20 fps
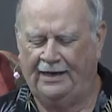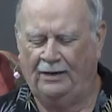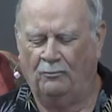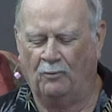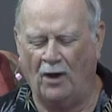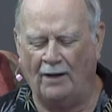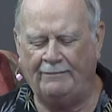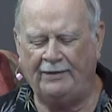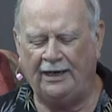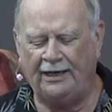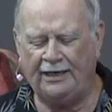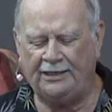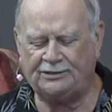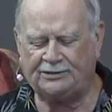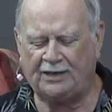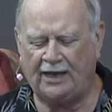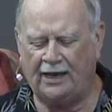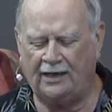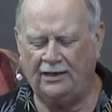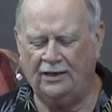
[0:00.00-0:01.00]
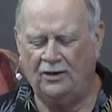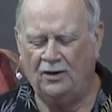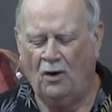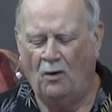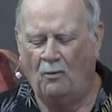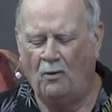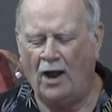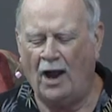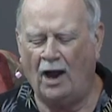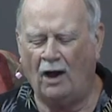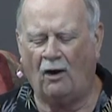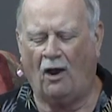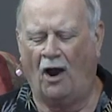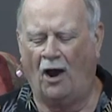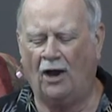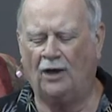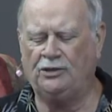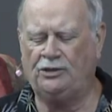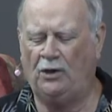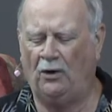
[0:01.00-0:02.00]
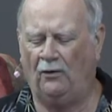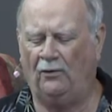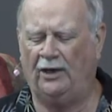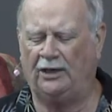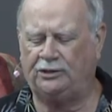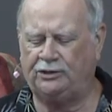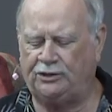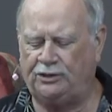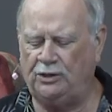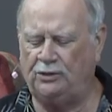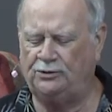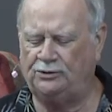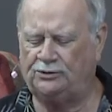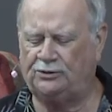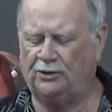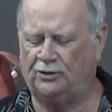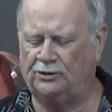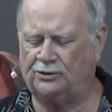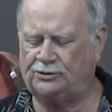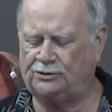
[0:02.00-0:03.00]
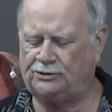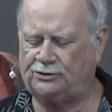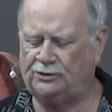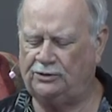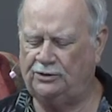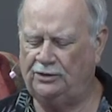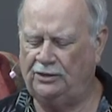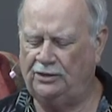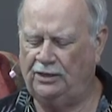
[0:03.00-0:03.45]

Woman, he said, Where are your accusers?